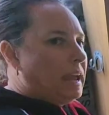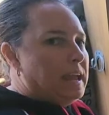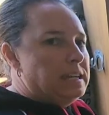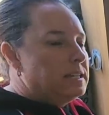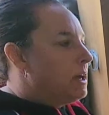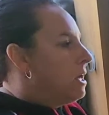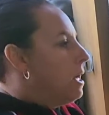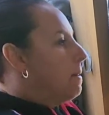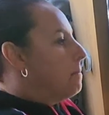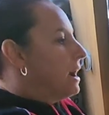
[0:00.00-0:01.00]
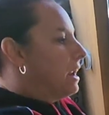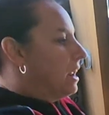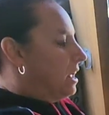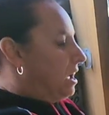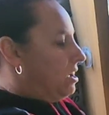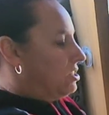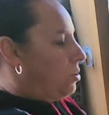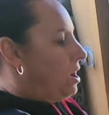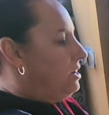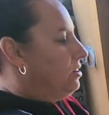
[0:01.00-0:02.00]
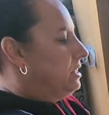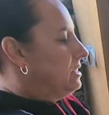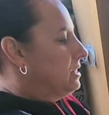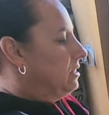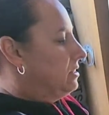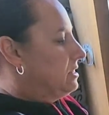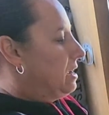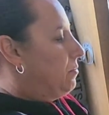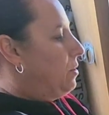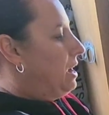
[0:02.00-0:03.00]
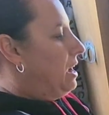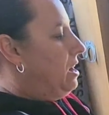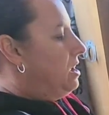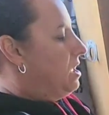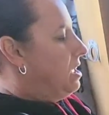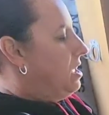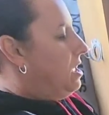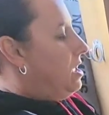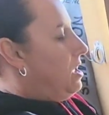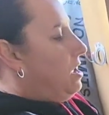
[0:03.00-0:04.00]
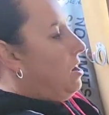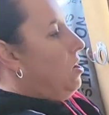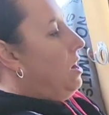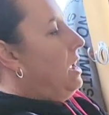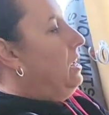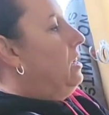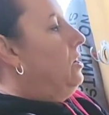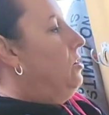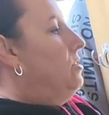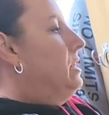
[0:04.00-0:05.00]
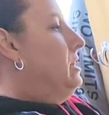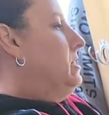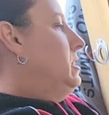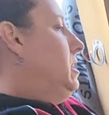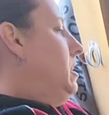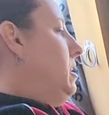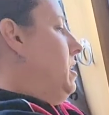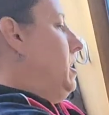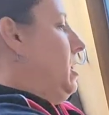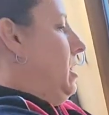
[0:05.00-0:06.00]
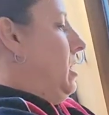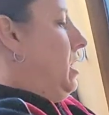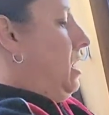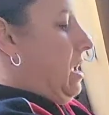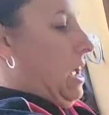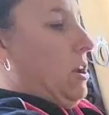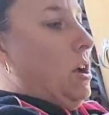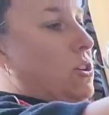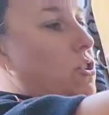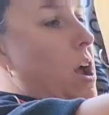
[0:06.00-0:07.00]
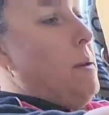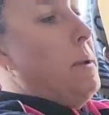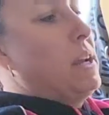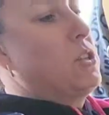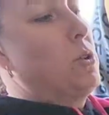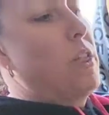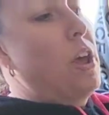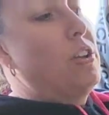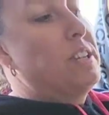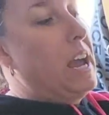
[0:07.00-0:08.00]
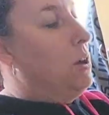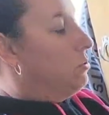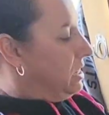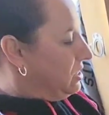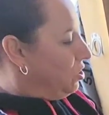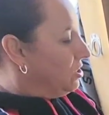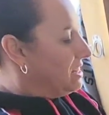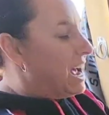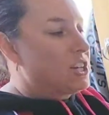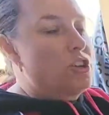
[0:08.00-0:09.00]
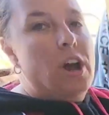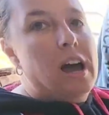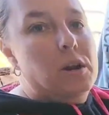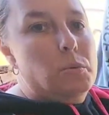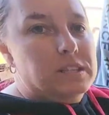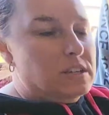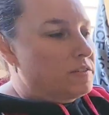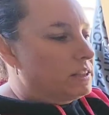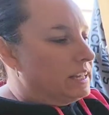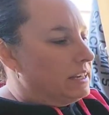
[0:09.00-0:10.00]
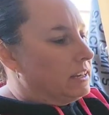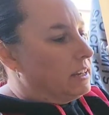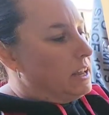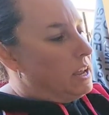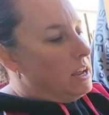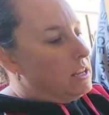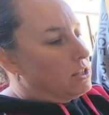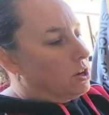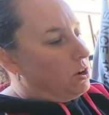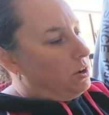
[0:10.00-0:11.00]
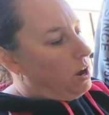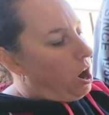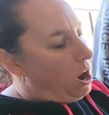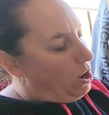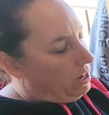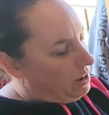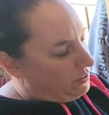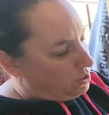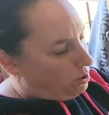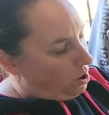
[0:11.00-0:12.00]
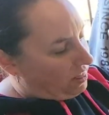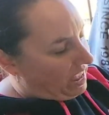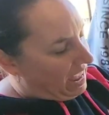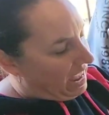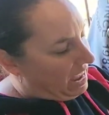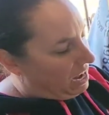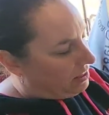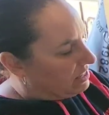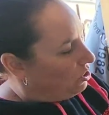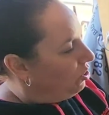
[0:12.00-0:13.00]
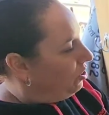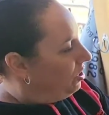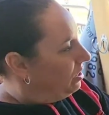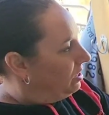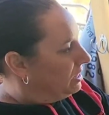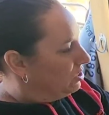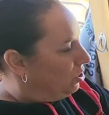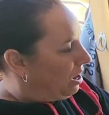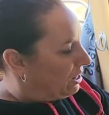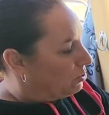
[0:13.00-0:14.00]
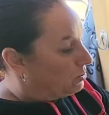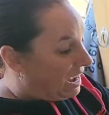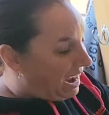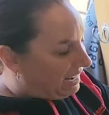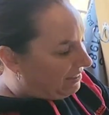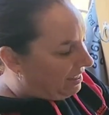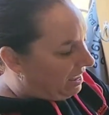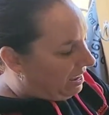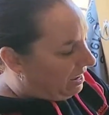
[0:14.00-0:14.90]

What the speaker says: end. But so I do this little step where I use this and I try and make sure that her tail does not touch her udder once I've cleaned it. So I only ever do it on the hair. There's no actual tail in there.